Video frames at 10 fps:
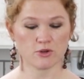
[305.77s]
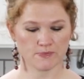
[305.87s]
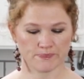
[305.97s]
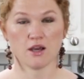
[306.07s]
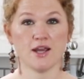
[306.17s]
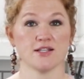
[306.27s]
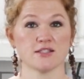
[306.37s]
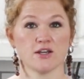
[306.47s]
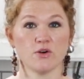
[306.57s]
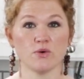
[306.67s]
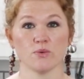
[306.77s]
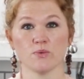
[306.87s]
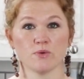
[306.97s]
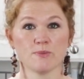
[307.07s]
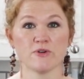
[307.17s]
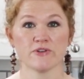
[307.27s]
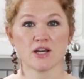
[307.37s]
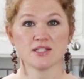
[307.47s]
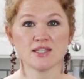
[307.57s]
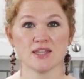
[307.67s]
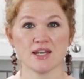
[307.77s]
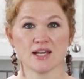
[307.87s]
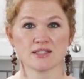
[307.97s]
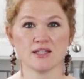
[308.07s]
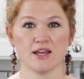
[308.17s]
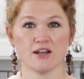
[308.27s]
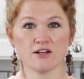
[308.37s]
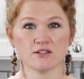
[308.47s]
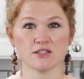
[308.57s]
All right, so we're moving on to the next layer.